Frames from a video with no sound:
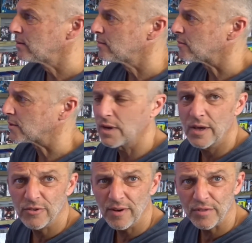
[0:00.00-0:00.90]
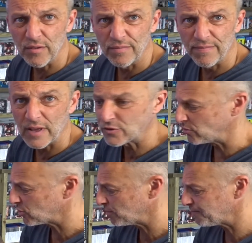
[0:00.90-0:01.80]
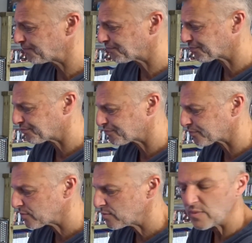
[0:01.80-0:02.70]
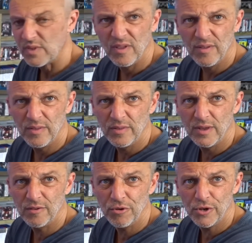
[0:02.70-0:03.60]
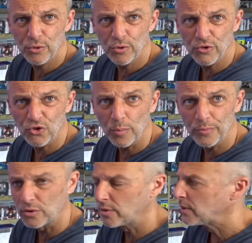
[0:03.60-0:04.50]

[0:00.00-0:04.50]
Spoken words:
So the cursor, everything's flashing, so these three are doing their jobs.